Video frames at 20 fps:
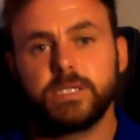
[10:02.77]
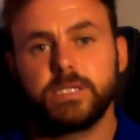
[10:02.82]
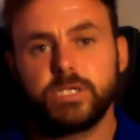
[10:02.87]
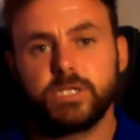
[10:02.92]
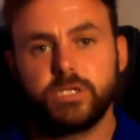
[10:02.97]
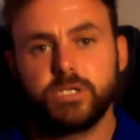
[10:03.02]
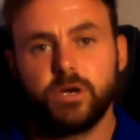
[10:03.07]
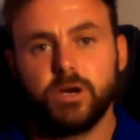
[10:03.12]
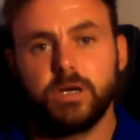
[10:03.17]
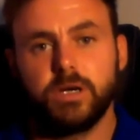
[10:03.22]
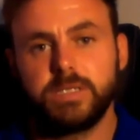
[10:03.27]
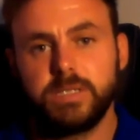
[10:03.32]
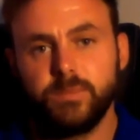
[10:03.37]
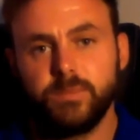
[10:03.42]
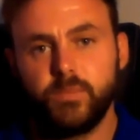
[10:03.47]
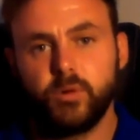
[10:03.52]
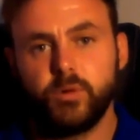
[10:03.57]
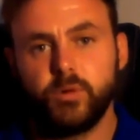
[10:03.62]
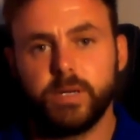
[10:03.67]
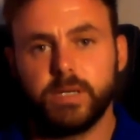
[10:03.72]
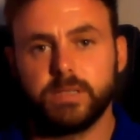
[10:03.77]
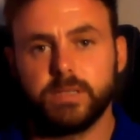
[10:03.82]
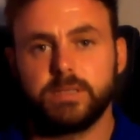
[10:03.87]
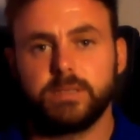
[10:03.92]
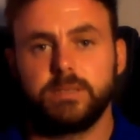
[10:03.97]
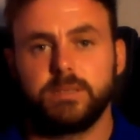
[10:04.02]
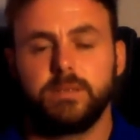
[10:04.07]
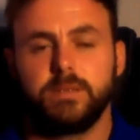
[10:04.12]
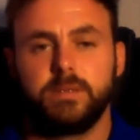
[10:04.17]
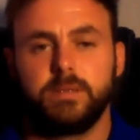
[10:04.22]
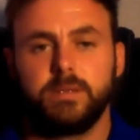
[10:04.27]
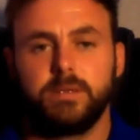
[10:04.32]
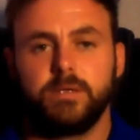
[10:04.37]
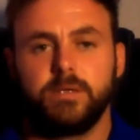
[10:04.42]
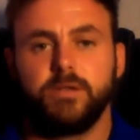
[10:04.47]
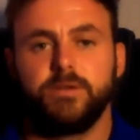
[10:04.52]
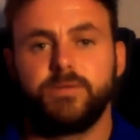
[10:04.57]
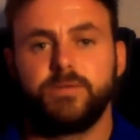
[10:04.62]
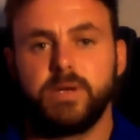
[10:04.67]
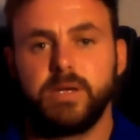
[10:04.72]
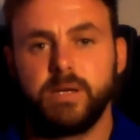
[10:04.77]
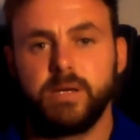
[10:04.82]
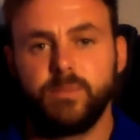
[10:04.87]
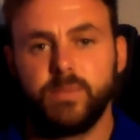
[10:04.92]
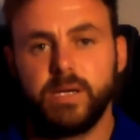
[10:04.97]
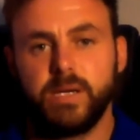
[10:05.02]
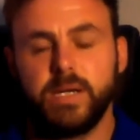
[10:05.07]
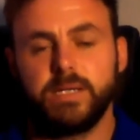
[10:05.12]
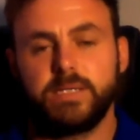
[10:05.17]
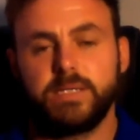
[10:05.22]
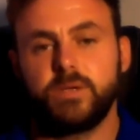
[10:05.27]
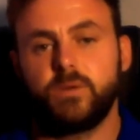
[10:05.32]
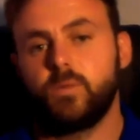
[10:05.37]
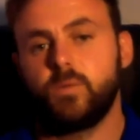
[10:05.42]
a starting point. You've eliminated